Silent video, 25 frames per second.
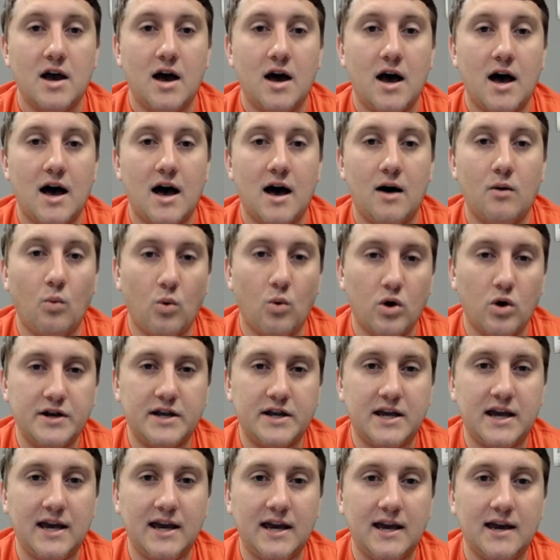
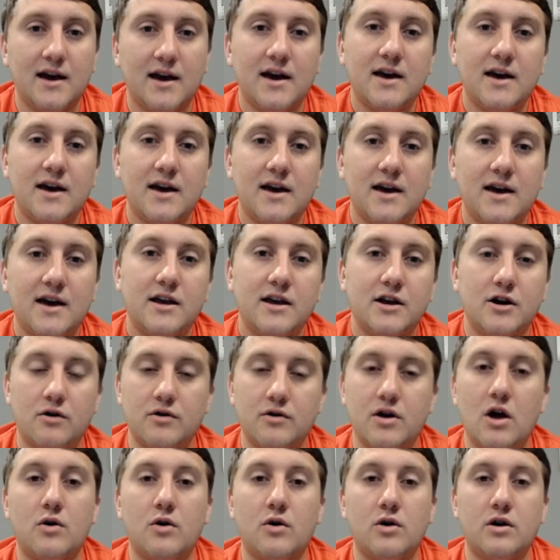Wudke, you
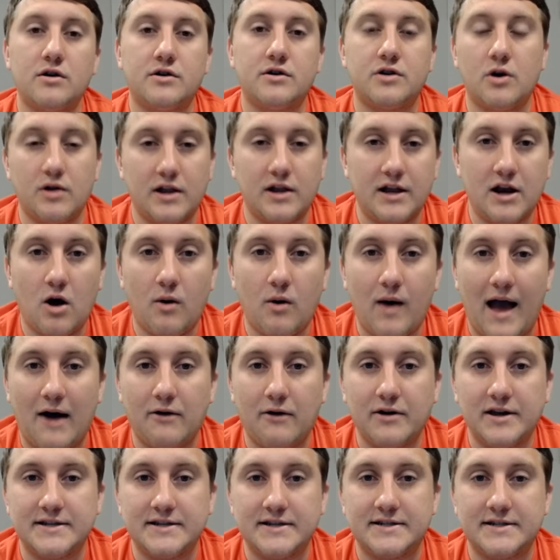don't totally know
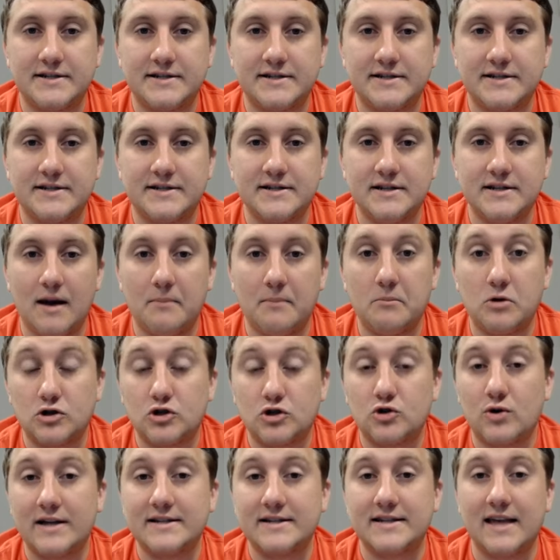how his numbers
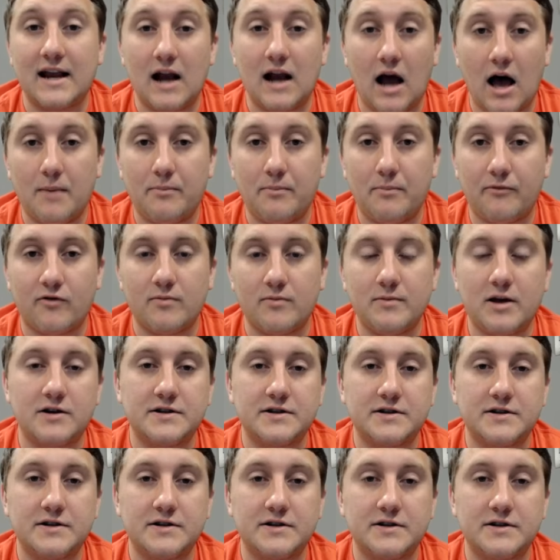translate up from
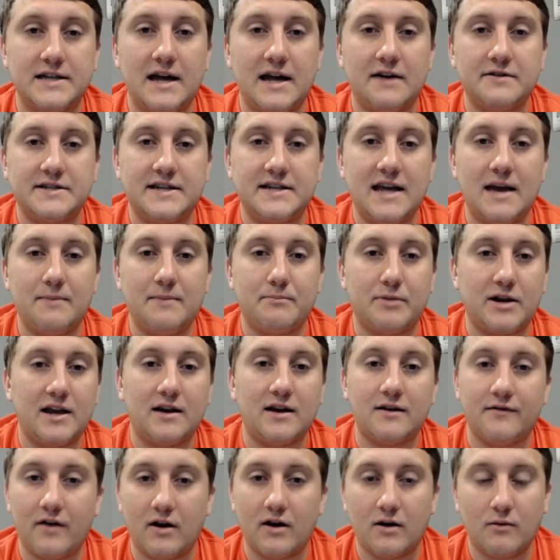Youngstown State, but he
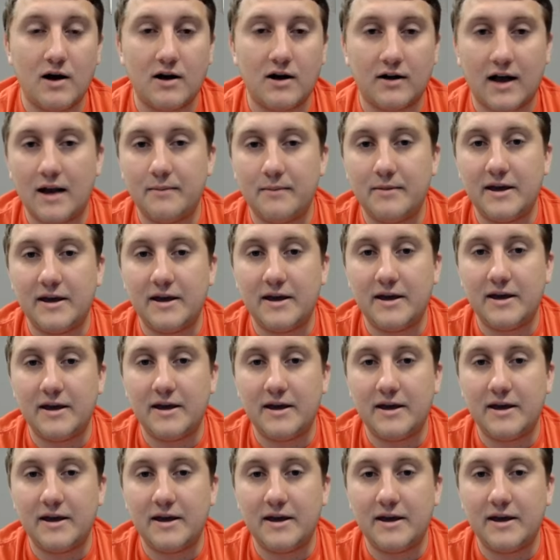could very well kind of be